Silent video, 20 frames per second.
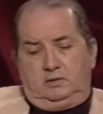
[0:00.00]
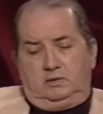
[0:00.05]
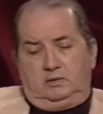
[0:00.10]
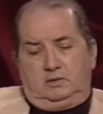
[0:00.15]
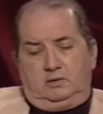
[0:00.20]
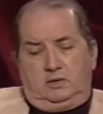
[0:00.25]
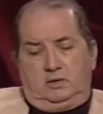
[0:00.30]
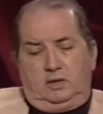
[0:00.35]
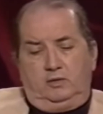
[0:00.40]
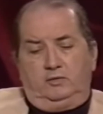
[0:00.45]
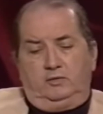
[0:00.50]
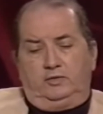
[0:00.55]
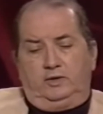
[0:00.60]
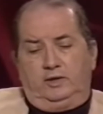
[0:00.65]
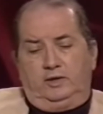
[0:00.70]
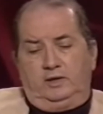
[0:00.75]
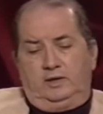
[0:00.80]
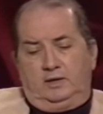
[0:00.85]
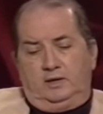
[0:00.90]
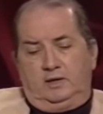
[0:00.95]

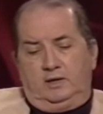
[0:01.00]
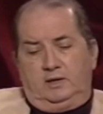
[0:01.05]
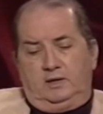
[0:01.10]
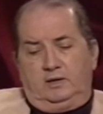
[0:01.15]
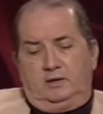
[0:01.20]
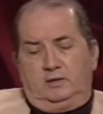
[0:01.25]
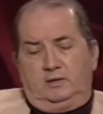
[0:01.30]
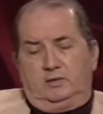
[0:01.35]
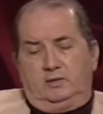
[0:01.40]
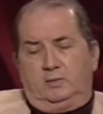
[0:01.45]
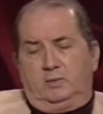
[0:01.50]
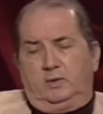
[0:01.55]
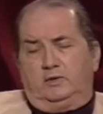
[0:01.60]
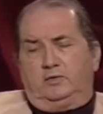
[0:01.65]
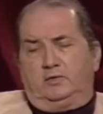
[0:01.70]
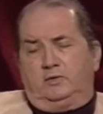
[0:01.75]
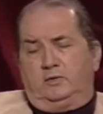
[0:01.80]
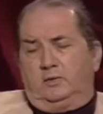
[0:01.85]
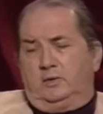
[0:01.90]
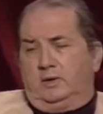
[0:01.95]
closing the
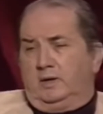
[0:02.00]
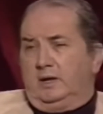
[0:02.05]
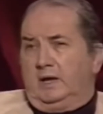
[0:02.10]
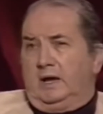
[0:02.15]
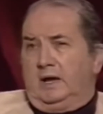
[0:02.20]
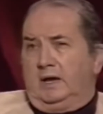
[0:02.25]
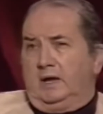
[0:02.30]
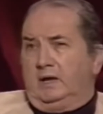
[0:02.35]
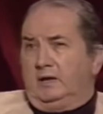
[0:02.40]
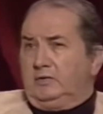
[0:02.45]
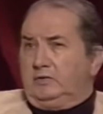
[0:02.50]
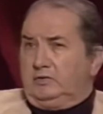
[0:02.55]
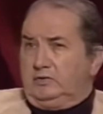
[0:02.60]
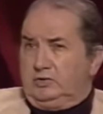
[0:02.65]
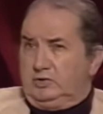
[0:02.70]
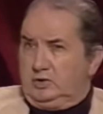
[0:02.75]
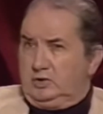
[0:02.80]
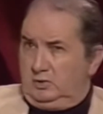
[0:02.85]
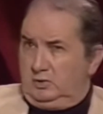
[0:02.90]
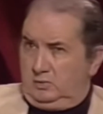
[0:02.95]
restaurant, I asked
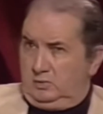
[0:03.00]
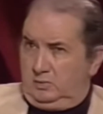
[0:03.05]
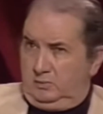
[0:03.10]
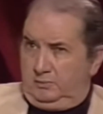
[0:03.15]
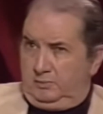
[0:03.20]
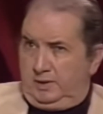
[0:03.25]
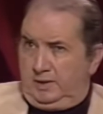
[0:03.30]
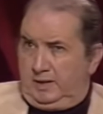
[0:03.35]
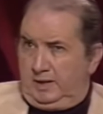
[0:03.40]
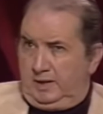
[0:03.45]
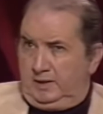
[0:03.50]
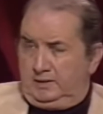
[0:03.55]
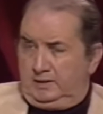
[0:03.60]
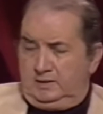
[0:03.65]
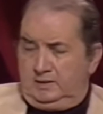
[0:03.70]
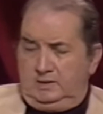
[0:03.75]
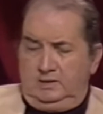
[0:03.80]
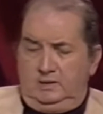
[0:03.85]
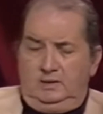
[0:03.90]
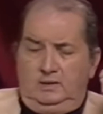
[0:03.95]
Joe and Pat,
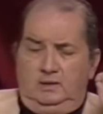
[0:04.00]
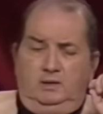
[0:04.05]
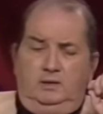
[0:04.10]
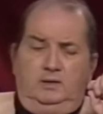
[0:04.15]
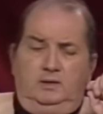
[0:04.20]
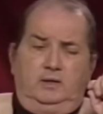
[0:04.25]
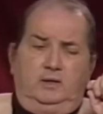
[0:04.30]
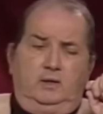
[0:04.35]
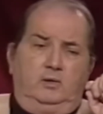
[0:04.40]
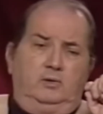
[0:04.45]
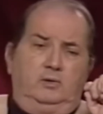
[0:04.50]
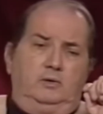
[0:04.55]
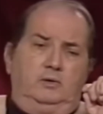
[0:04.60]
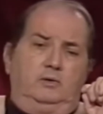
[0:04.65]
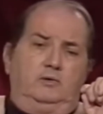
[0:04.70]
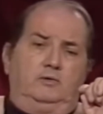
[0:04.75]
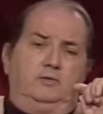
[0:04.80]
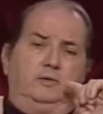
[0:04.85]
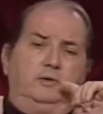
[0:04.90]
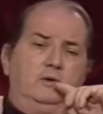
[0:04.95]
the
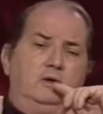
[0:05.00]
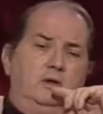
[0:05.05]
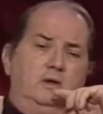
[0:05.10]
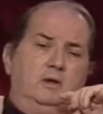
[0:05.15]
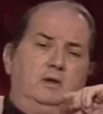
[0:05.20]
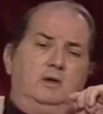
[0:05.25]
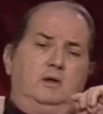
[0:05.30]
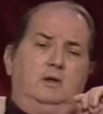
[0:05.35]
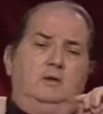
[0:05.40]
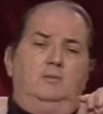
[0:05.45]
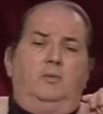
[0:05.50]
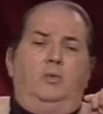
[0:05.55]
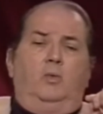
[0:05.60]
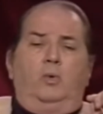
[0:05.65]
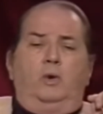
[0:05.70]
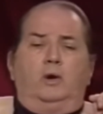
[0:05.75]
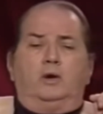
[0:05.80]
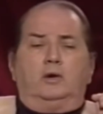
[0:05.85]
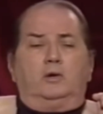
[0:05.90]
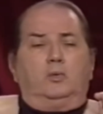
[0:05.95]
owners,
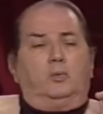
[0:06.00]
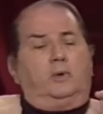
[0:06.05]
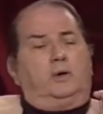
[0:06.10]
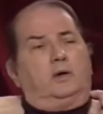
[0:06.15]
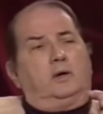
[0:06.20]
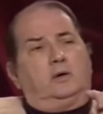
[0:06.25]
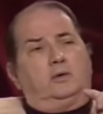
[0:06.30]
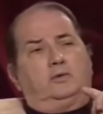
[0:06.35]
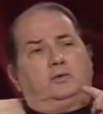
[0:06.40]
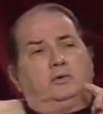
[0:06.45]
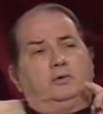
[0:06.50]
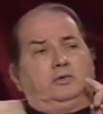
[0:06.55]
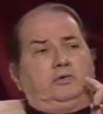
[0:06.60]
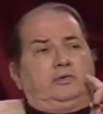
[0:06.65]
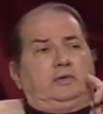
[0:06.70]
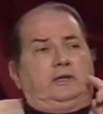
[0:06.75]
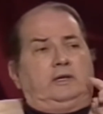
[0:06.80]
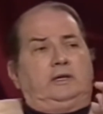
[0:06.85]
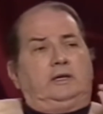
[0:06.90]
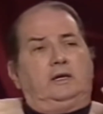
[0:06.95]
where do we go to
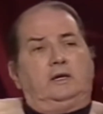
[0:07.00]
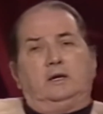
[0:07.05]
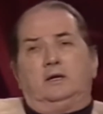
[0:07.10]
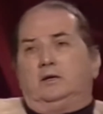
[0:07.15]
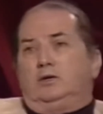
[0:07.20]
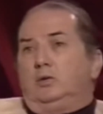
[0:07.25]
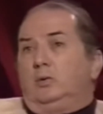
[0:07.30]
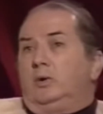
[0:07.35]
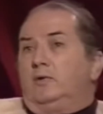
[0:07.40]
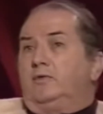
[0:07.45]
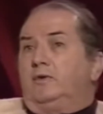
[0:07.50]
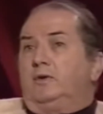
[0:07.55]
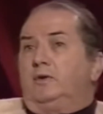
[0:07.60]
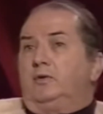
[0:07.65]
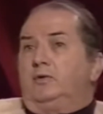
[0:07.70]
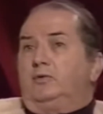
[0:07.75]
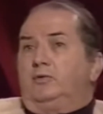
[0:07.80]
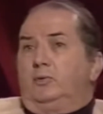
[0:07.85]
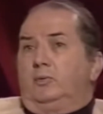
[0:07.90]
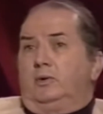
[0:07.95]
see
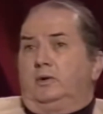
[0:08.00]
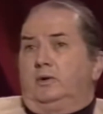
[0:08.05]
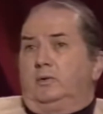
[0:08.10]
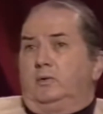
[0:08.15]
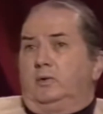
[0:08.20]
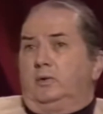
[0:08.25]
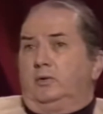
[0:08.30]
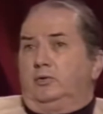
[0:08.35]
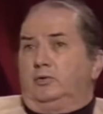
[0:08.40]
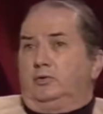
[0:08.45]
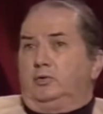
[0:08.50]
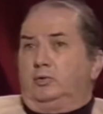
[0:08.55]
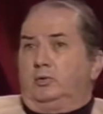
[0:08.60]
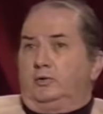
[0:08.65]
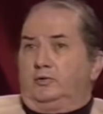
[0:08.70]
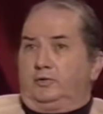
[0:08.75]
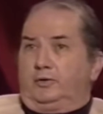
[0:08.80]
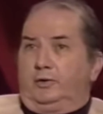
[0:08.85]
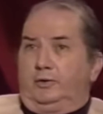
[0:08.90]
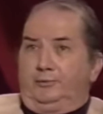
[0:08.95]
UFOs? Where do all the
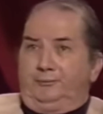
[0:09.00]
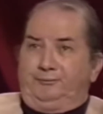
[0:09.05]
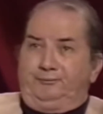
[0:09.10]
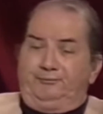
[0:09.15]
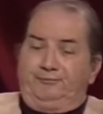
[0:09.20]
tourists go?